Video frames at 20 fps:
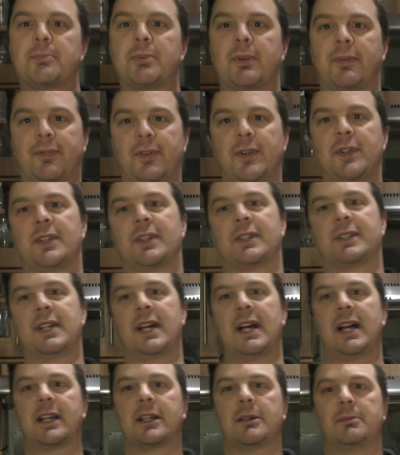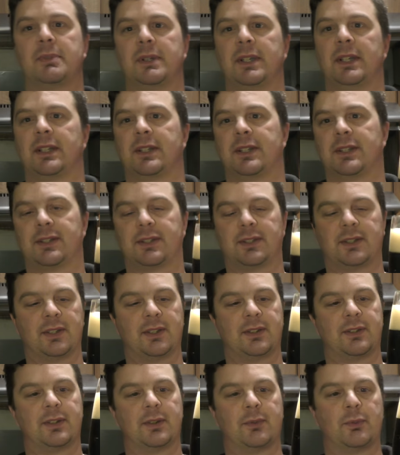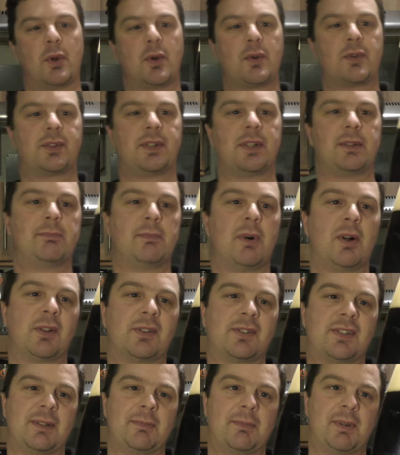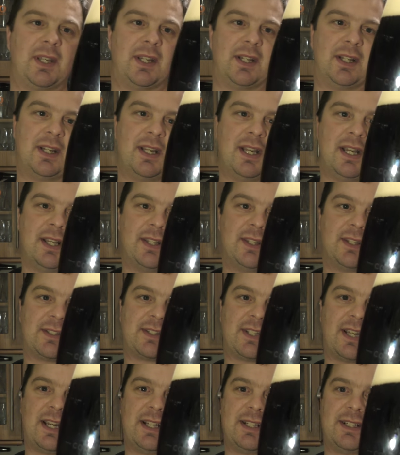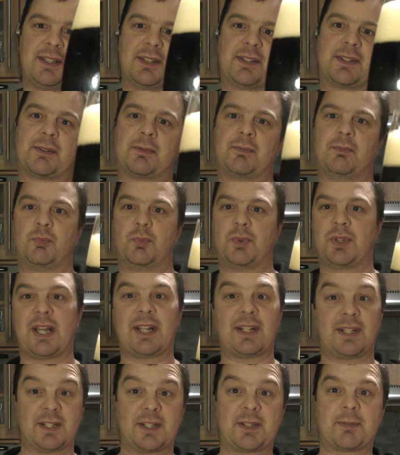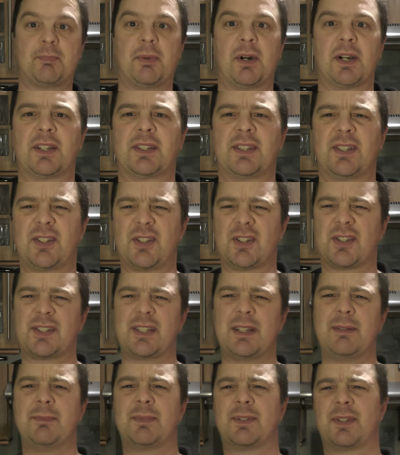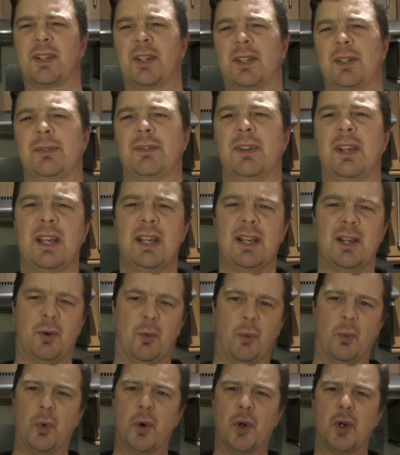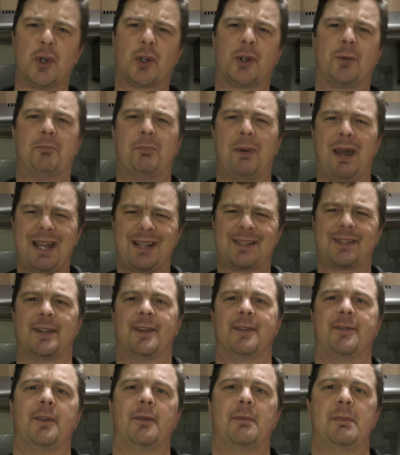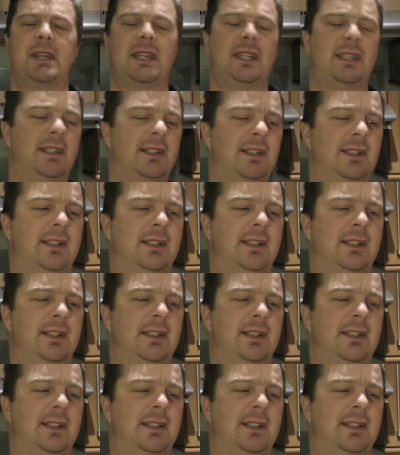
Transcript: prefer the darker beer, the, the, the, roasted malty beer that's added with added spice. It just seems to kind of work better for me